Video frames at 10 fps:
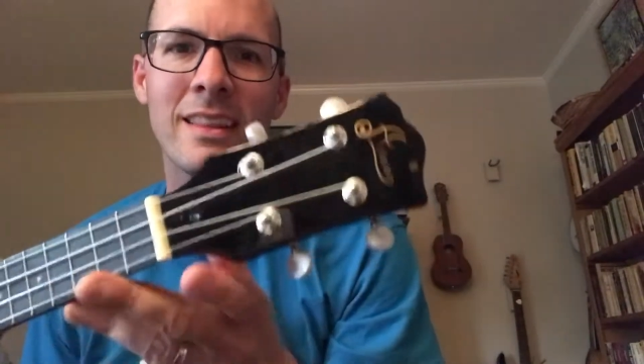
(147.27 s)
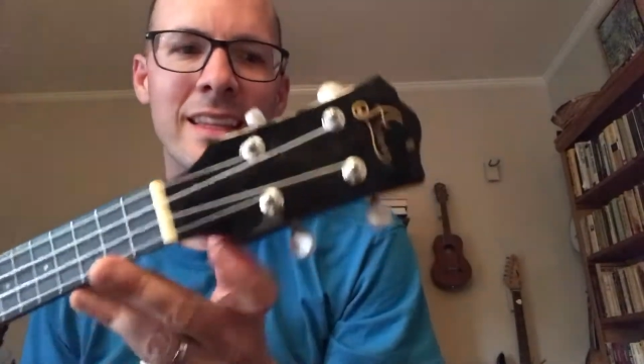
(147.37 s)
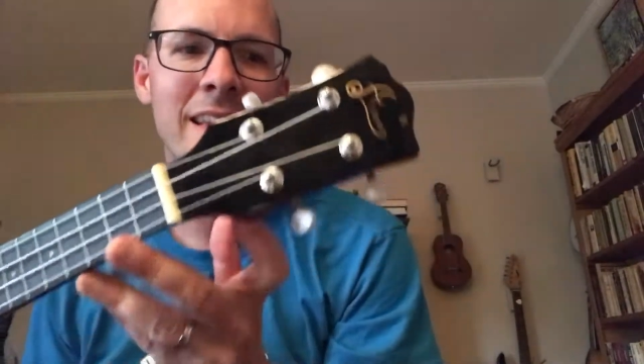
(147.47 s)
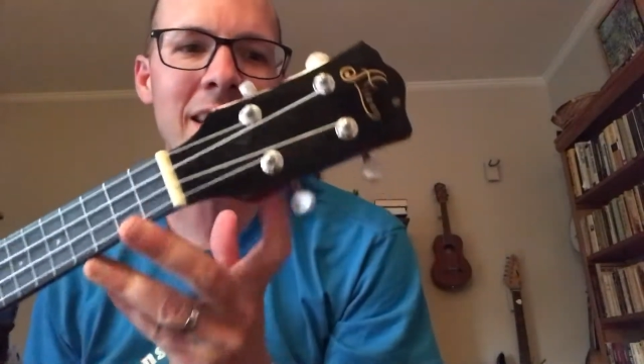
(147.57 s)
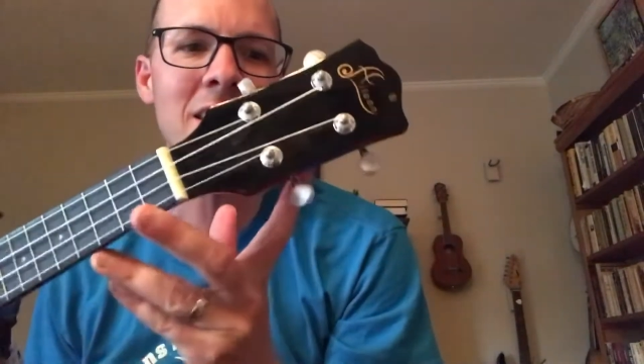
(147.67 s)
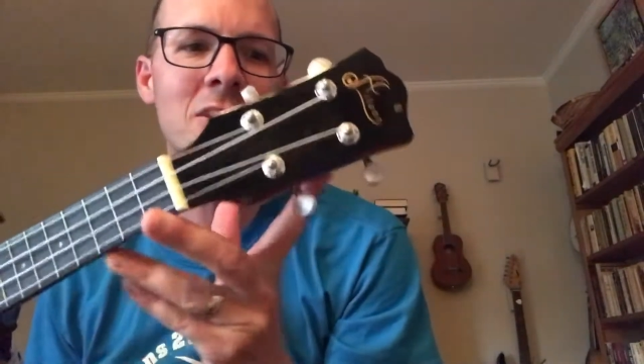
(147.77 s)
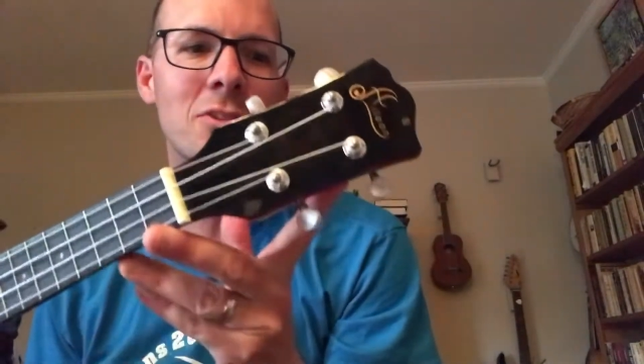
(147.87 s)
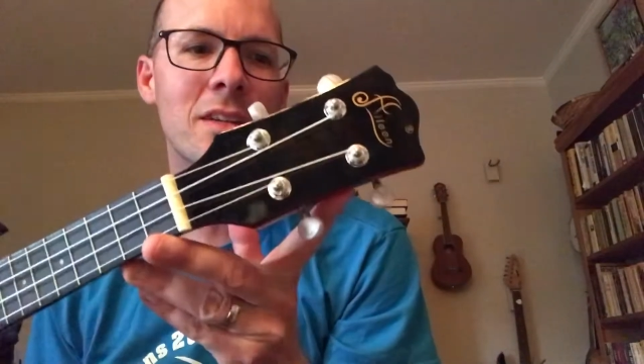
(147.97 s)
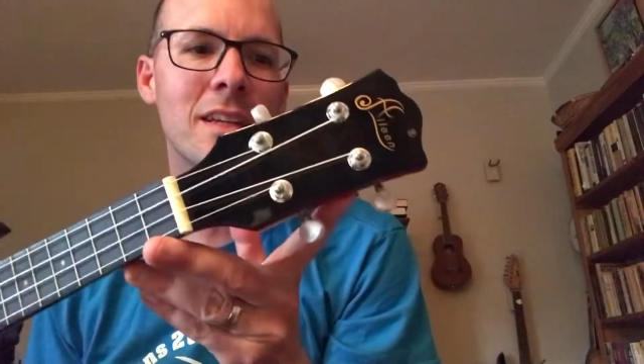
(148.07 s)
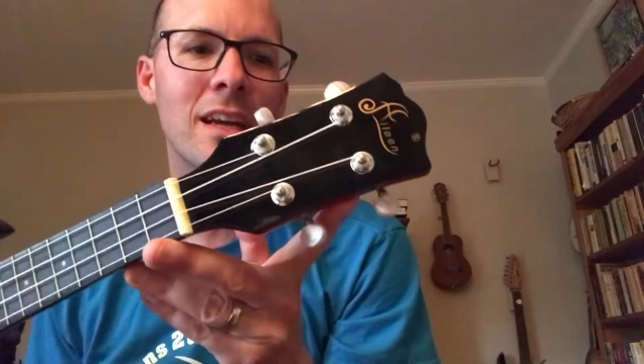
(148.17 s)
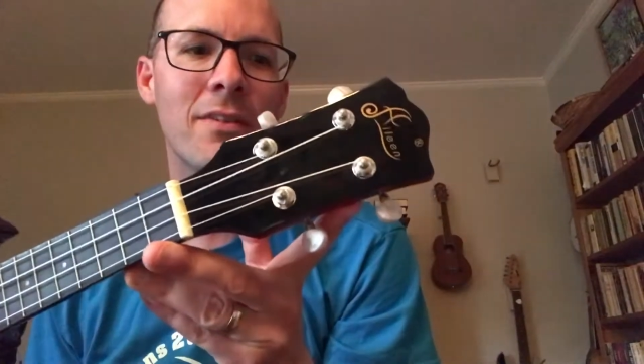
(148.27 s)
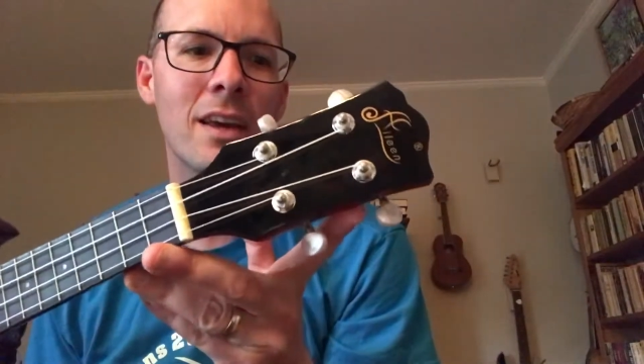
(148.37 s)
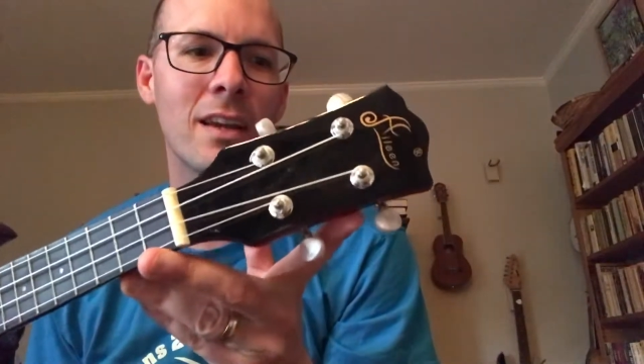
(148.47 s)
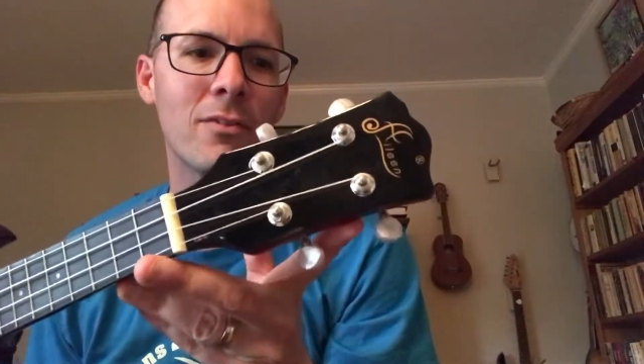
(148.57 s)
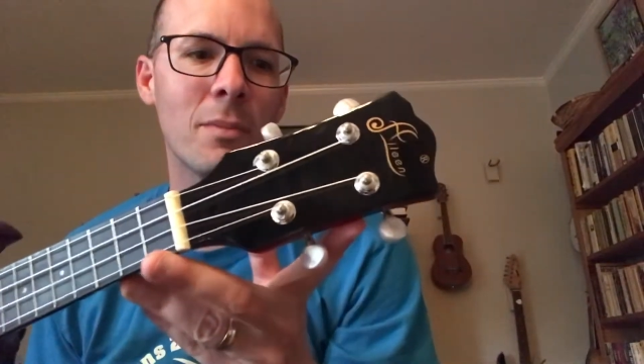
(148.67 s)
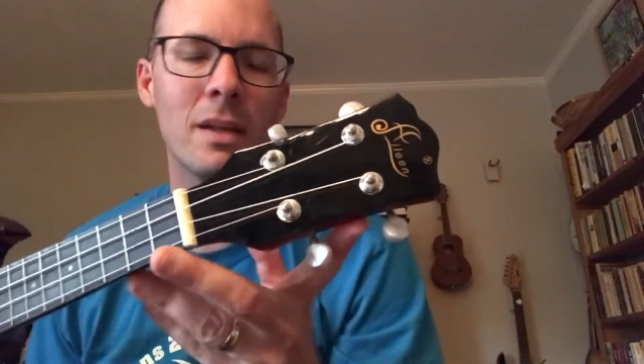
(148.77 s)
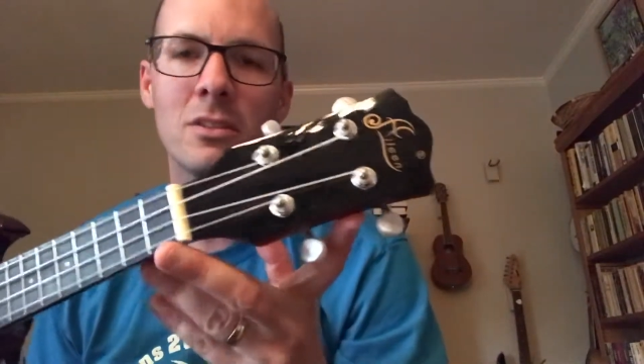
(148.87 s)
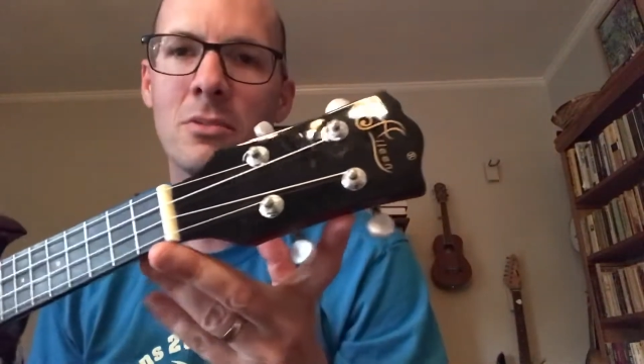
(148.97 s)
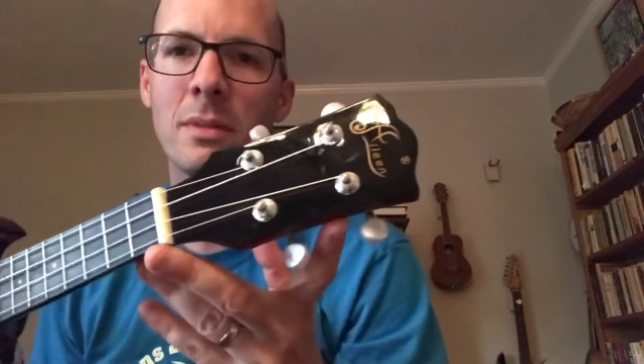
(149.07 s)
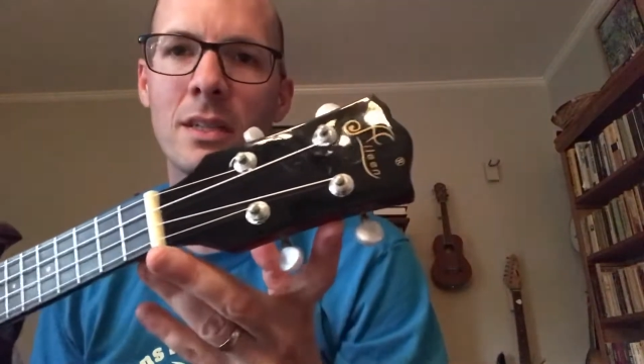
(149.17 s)
The E string, I've had it for about
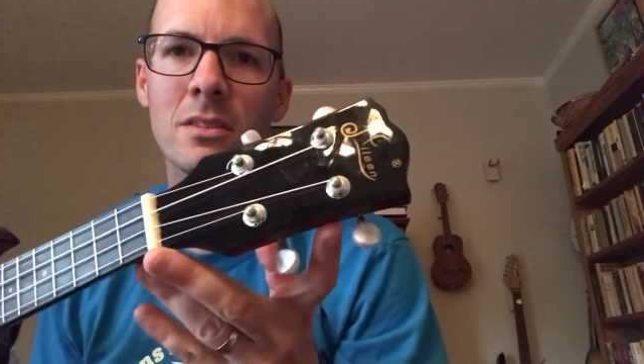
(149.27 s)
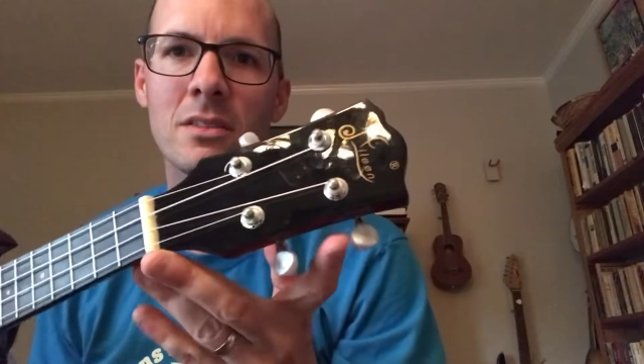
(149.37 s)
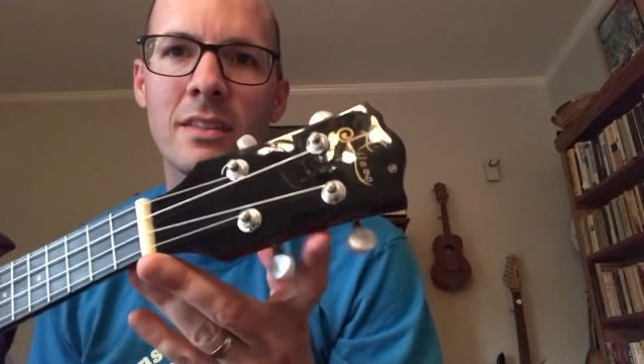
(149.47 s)
2 months.